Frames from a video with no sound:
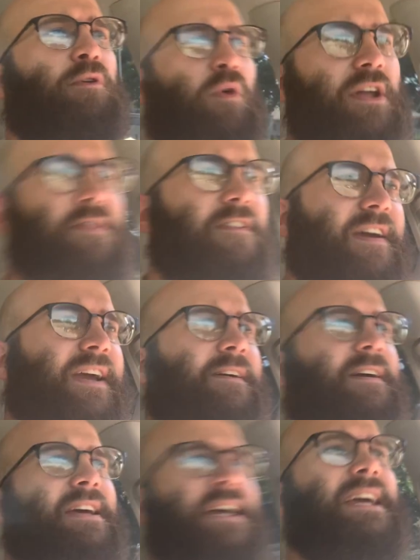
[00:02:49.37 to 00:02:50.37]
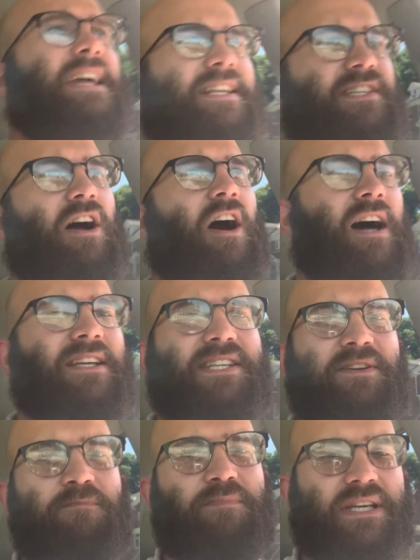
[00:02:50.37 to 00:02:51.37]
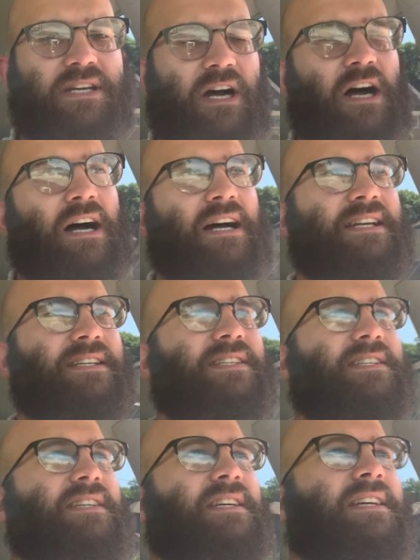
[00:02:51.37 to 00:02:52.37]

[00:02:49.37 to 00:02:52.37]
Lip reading: one thing, it's awesome because